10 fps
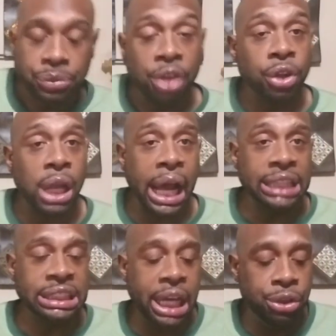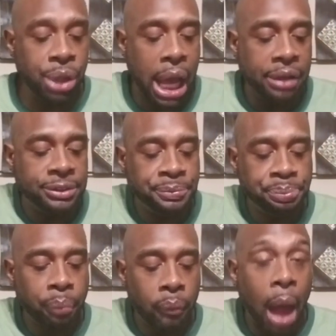So like I said, you guys,
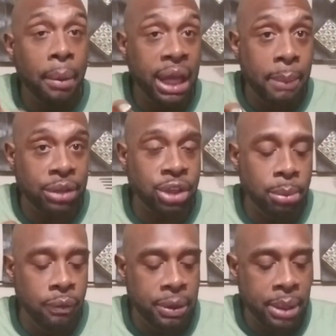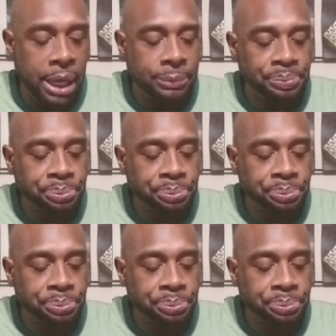I'm going to get back to the movie in a minute.